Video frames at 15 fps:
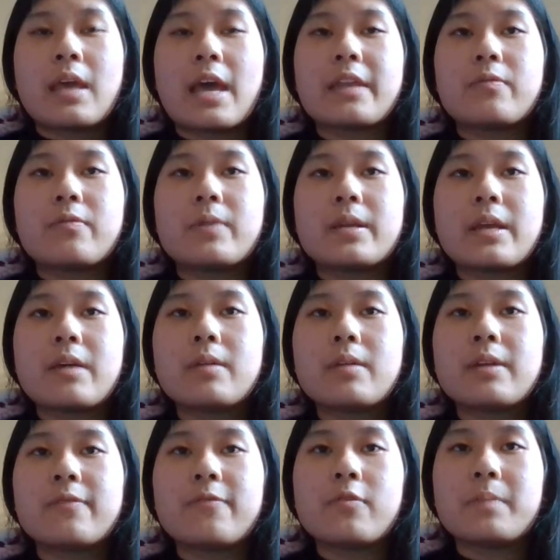At the 1 hour
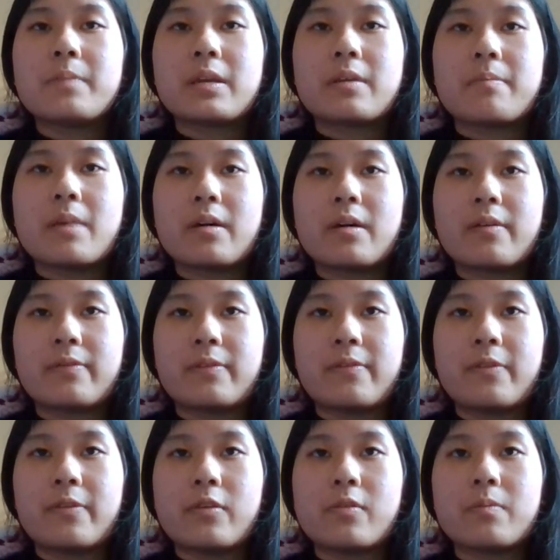and 4 minute mark of the
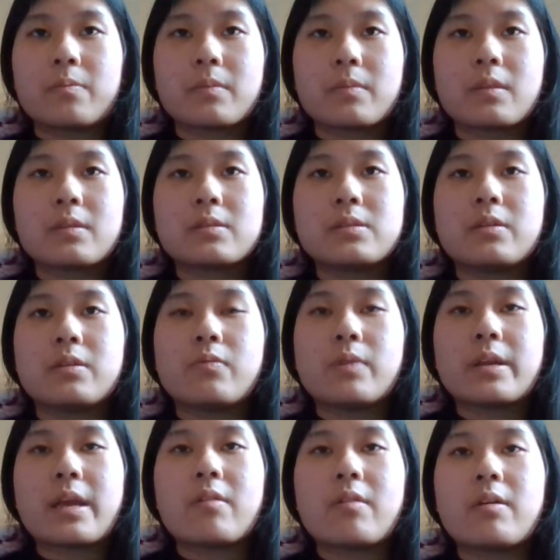film, to the
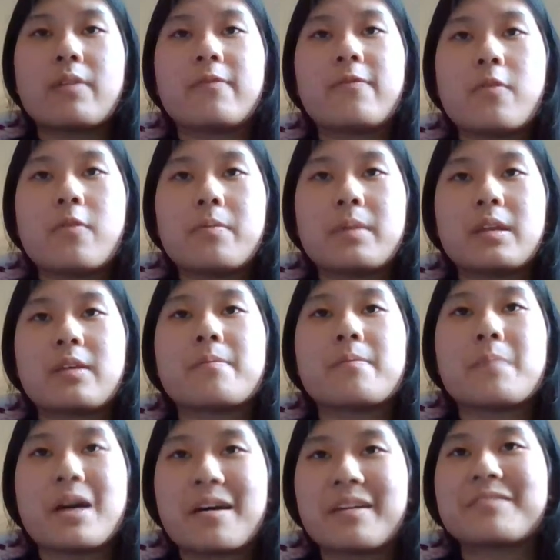1 hour and 4 minute
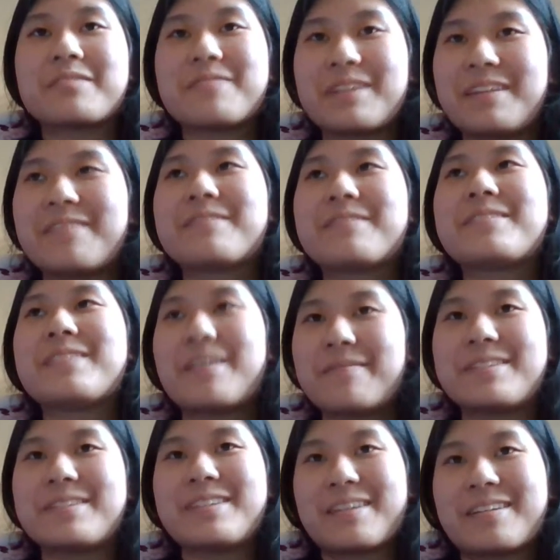mark and
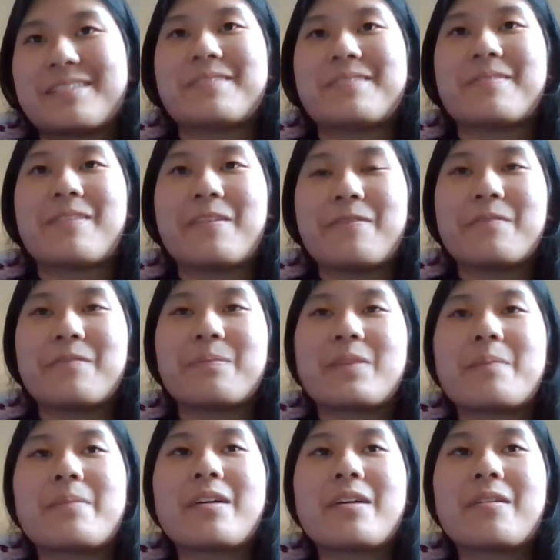27 seconds of the film,
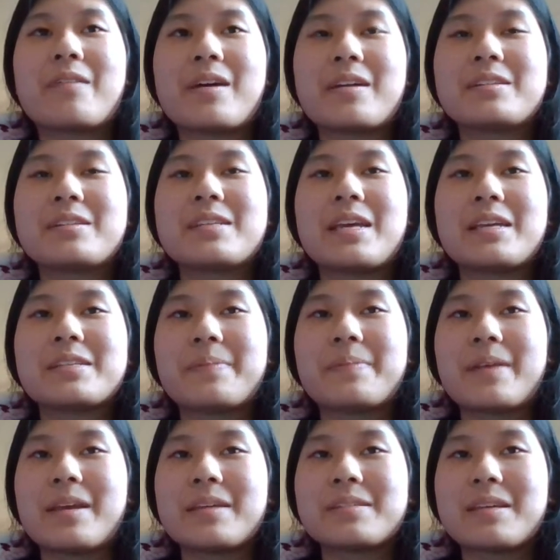the Makarrata takes
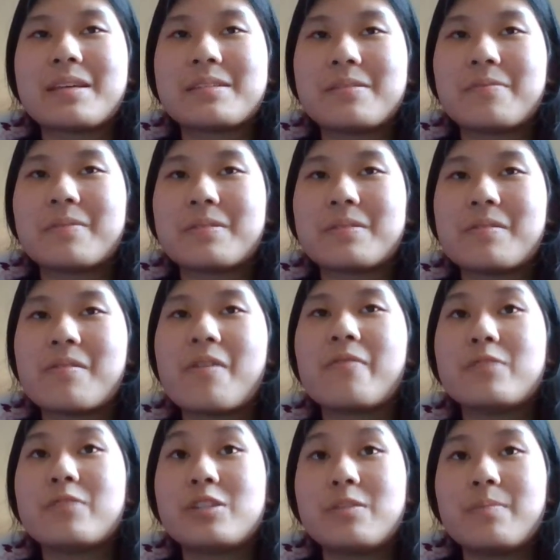place as a result of
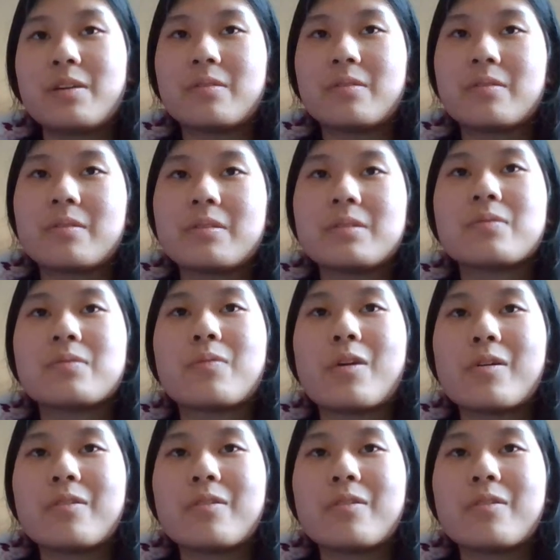Rijimiru's